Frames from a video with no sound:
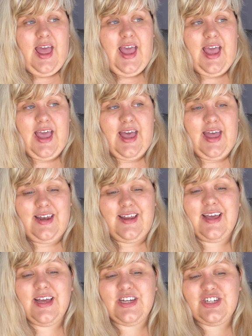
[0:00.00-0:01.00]
And
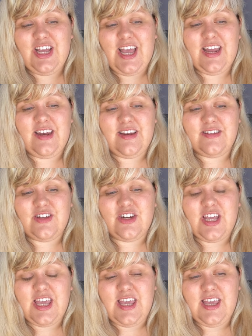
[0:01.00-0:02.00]
she handed us our
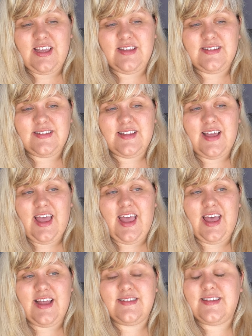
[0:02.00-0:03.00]
keys
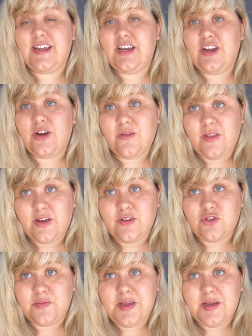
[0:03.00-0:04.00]
and said, your
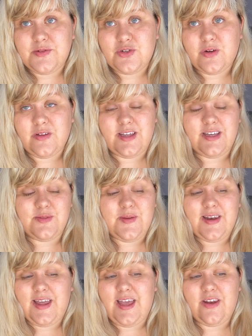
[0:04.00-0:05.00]
luggage will be up shortly, because we
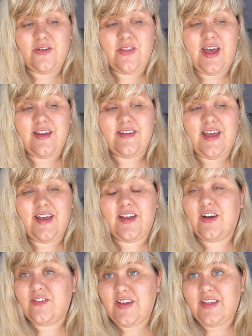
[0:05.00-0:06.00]
had to hand her that tag and
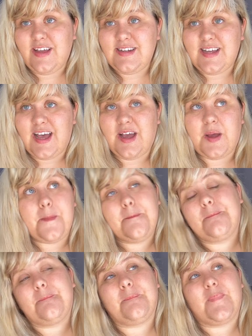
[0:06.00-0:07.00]
our valet tag.
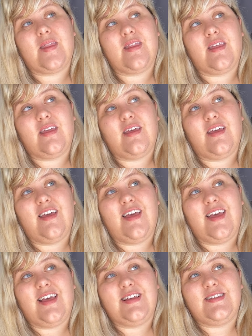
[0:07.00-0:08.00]

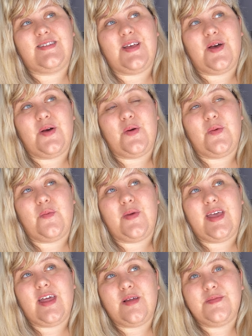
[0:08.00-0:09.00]
So we
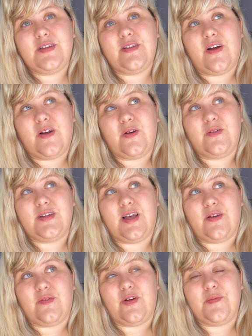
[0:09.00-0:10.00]
get up to our
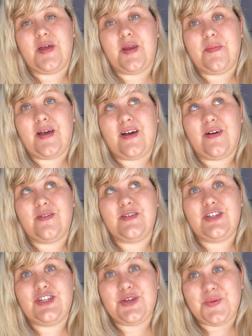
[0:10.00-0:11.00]
hotel room at about
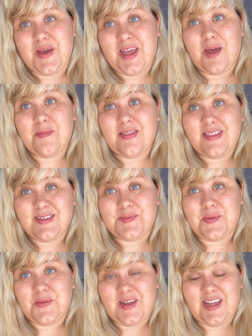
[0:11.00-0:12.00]
2 a.m. at this
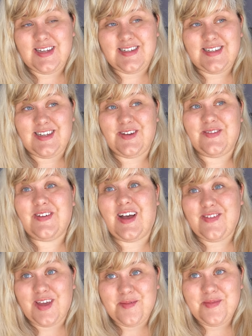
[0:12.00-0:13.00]
point, you know,
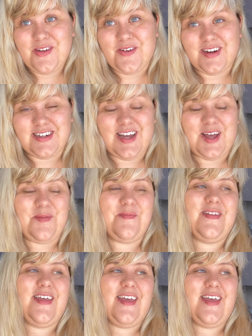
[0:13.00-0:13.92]
5 a.m. New York time.